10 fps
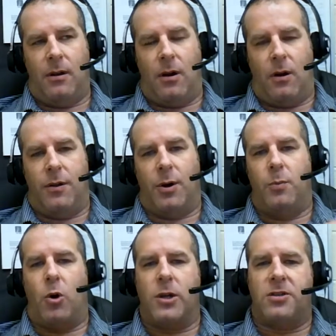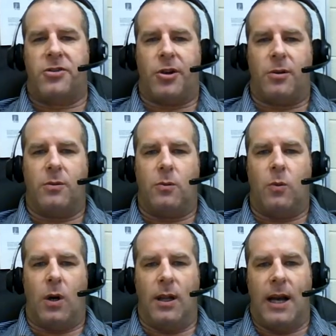Although moisture
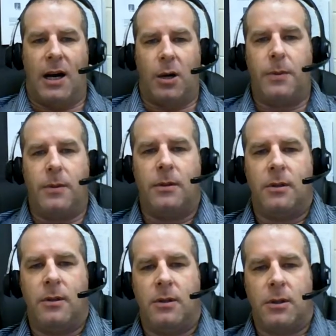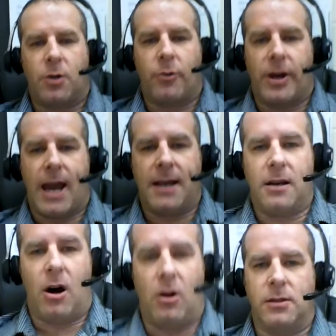will help create
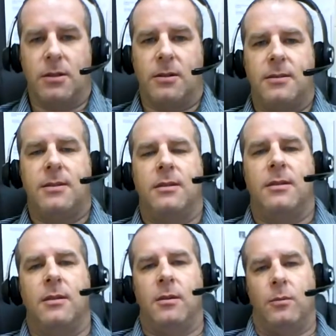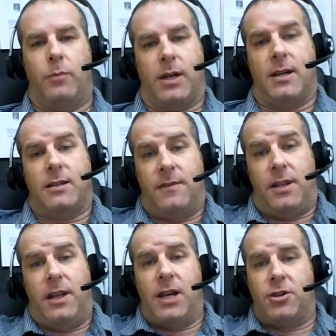ulcers because of the
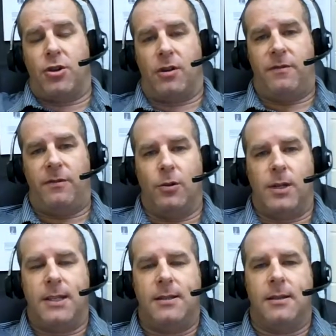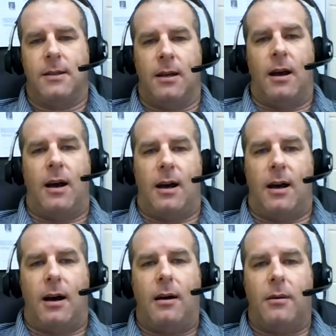nature of fluids,
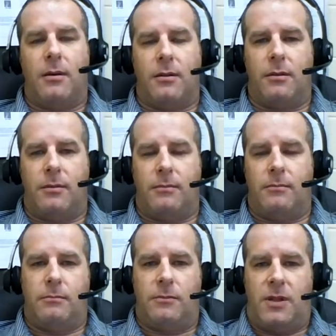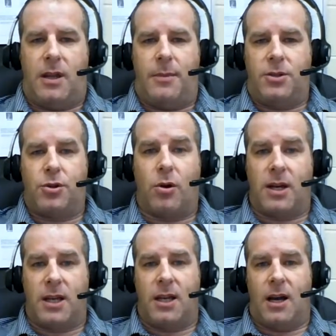uh, the
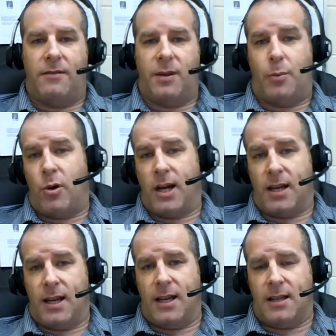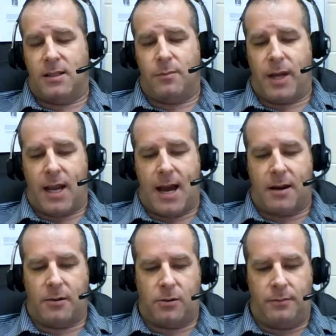majority of the point is
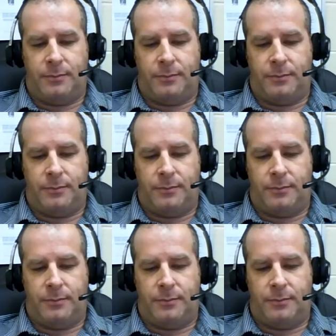mechanical.